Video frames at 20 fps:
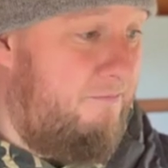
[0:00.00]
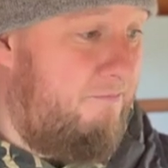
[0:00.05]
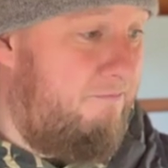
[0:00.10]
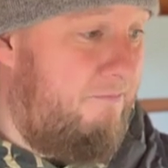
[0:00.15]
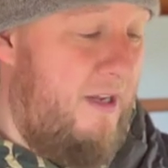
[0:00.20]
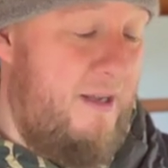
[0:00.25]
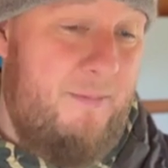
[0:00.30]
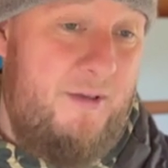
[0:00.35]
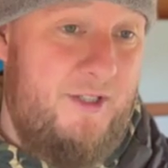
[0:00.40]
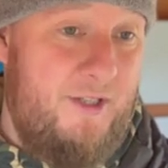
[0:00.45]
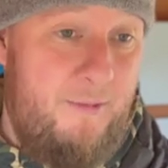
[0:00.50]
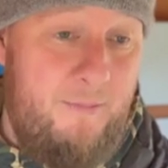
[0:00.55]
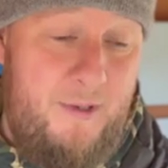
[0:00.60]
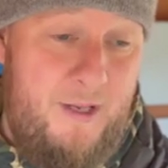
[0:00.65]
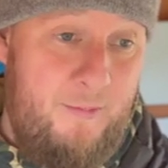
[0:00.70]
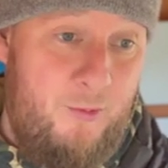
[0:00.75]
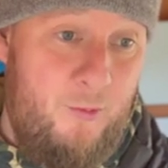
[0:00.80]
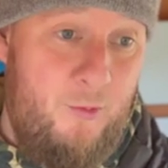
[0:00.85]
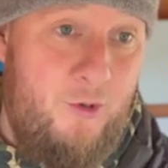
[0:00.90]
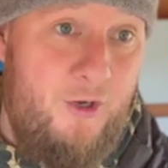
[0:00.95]
Maybe some
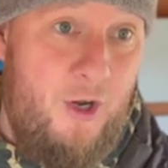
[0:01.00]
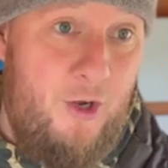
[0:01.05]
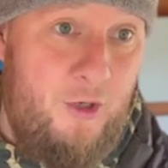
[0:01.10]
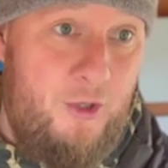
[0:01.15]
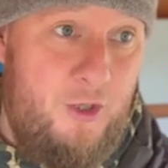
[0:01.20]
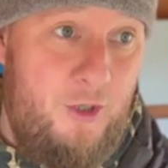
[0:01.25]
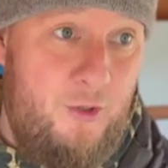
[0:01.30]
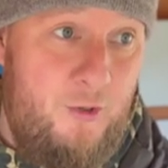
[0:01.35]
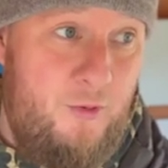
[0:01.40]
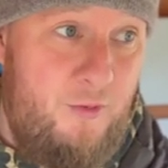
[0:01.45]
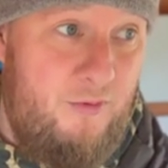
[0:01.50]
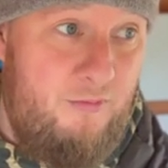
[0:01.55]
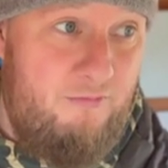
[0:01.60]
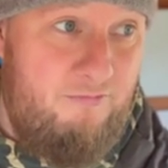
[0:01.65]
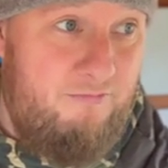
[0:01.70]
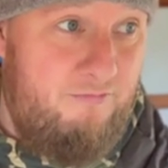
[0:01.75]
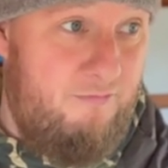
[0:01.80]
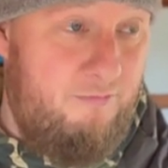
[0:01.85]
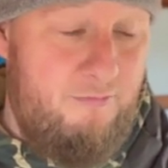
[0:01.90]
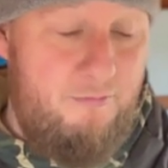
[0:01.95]
people would argue
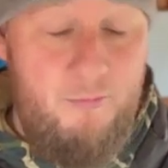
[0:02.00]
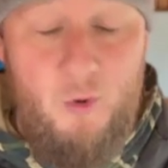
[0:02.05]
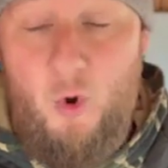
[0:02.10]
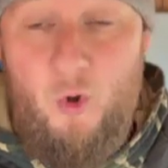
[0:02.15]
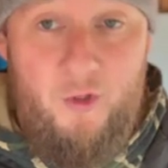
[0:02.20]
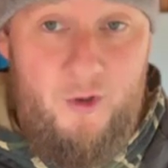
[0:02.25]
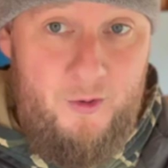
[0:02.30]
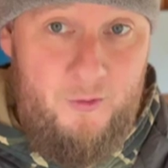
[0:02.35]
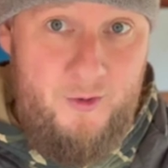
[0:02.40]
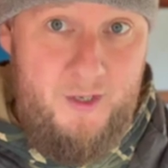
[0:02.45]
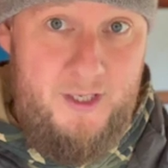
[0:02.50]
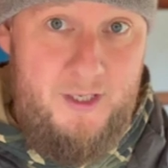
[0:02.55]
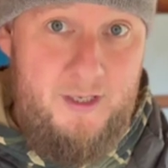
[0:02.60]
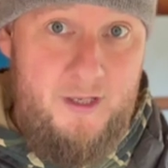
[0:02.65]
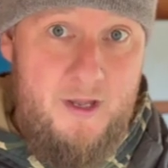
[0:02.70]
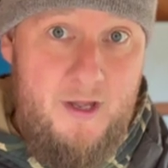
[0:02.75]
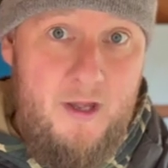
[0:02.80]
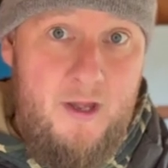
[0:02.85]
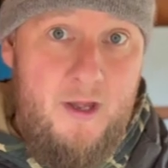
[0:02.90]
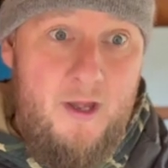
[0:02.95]
more than a week.